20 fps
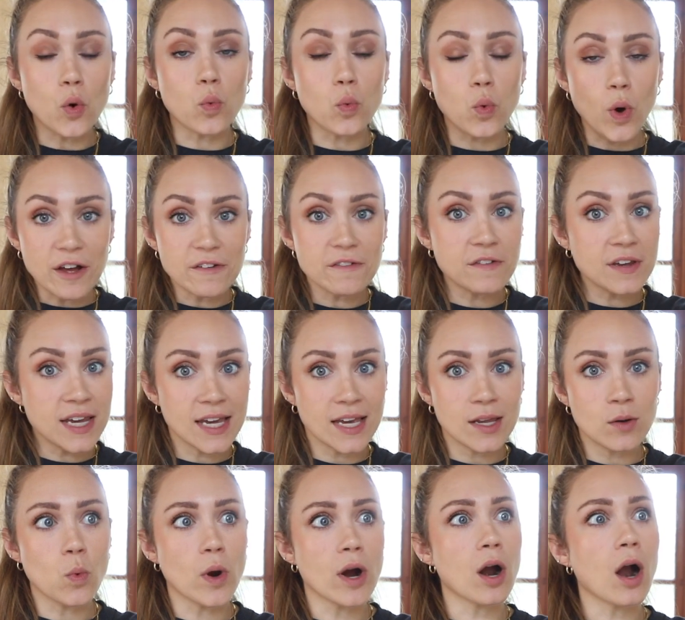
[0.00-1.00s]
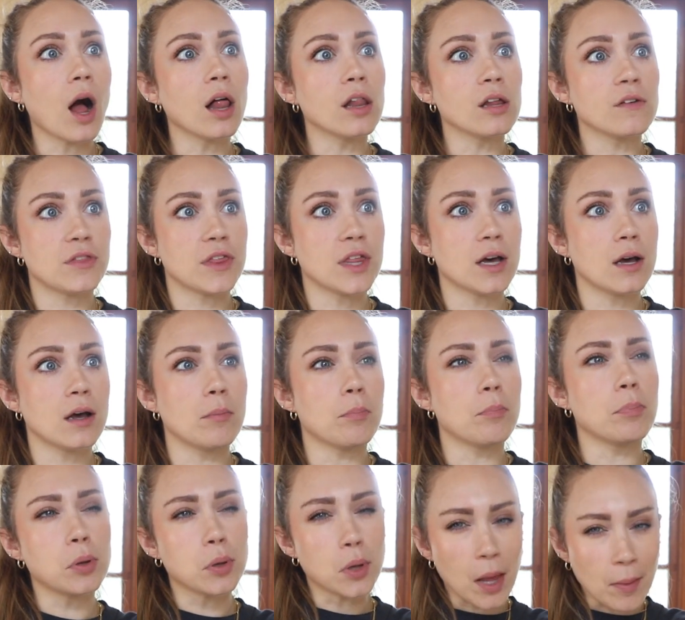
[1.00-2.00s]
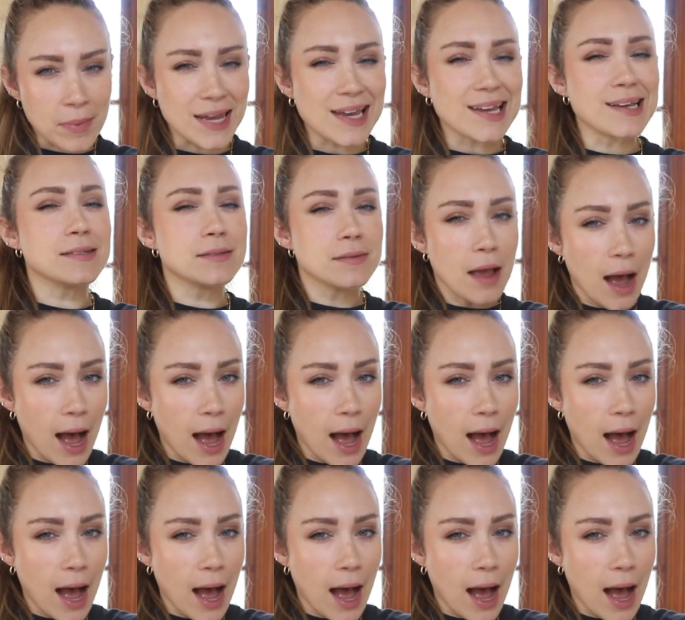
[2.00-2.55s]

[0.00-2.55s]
roughing in where all of the plumbing